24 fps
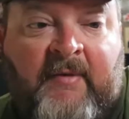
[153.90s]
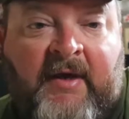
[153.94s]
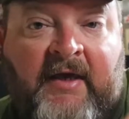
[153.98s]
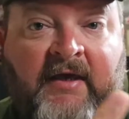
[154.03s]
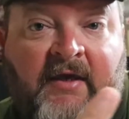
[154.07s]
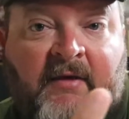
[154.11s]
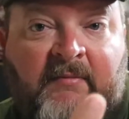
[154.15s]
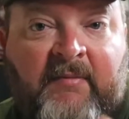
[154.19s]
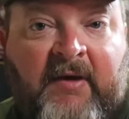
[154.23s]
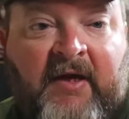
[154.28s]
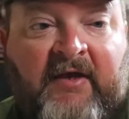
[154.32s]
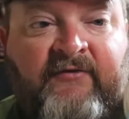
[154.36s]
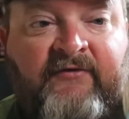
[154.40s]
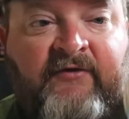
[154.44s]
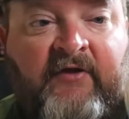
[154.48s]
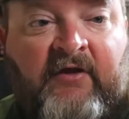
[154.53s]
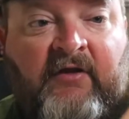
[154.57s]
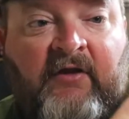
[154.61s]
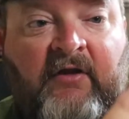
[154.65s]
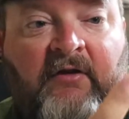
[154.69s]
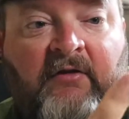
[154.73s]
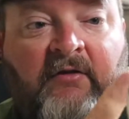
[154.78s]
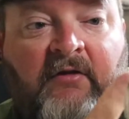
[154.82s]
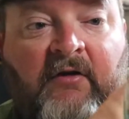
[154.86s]
make it
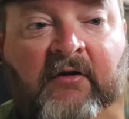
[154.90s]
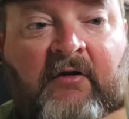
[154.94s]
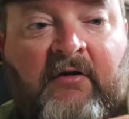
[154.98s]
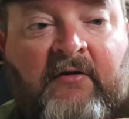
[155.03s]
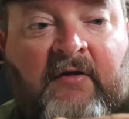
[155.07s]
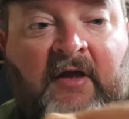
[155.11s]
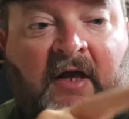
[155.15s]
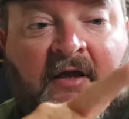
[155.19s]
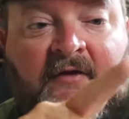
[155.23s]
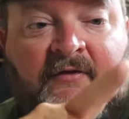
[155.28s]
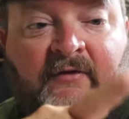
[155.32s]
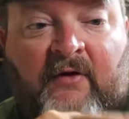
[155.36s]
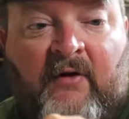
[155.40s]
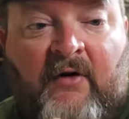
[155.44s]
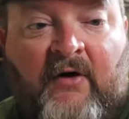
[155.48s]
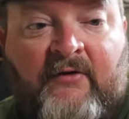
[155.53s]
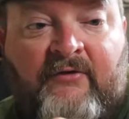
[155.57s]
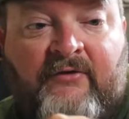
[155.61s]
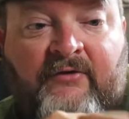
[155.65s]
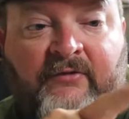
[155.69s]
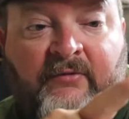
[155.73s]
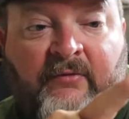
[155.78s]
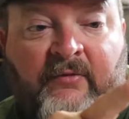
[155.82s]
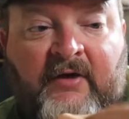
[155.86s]
basically look like there are
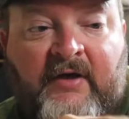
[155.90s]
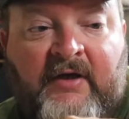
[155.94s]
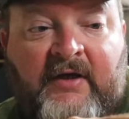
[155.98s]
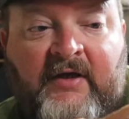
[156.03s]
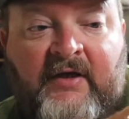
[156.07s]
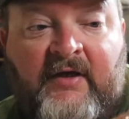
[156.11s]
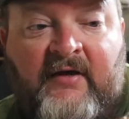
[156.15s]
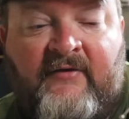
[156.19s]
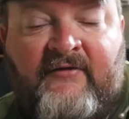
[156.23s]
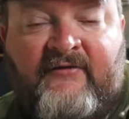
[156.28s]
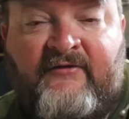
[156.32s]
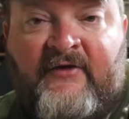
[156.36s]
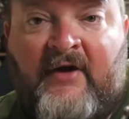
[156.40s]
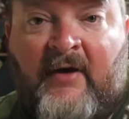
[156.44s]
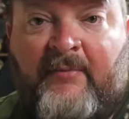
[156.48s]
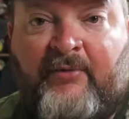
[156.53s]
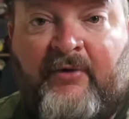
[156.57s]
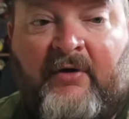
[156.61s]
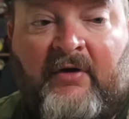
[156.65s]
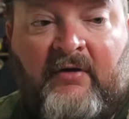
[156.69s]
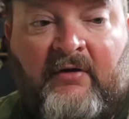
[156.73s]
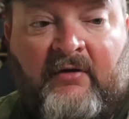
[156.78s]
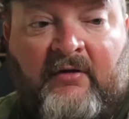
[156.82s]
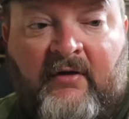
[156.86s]
three
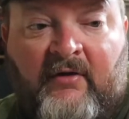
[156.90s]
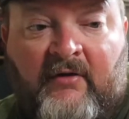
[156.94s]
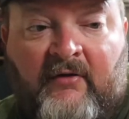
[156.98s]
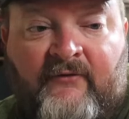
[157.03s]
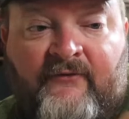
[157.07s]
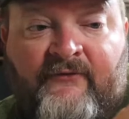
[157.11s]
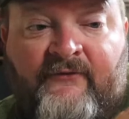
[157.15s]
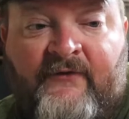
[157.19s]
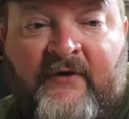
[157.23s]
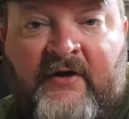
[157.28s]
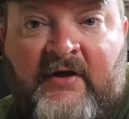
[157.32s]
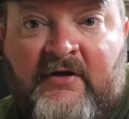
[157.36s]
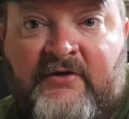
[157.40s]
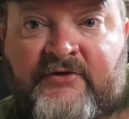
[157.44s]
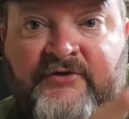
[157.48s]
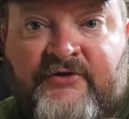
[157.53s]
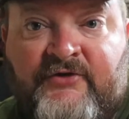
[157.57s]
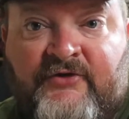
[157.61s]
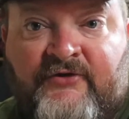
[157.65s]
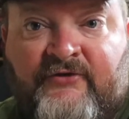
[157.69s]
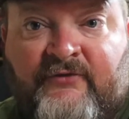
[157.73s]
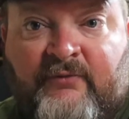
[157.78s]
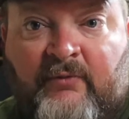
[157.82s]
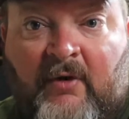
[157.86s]
separate little
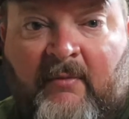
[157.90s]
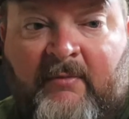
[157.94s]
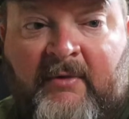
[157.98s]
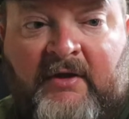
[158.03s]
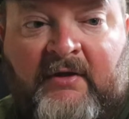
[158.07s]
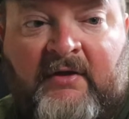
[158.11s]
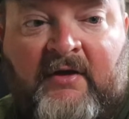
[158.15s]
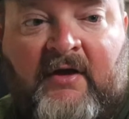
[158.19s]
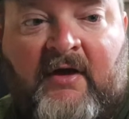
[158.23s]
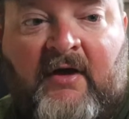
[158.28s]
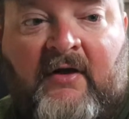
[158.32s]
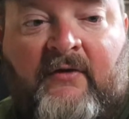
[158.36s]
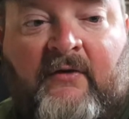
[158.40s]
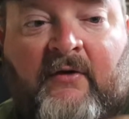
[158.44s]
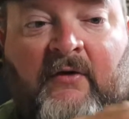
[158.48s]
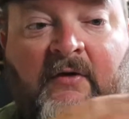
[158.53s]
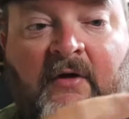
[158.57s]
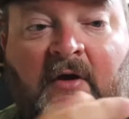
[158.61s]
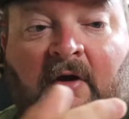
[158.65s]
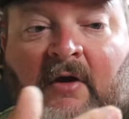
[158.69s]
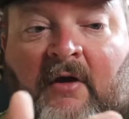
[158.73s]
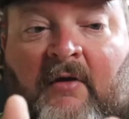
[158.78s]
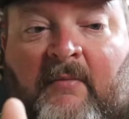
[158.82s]
fish swimming together.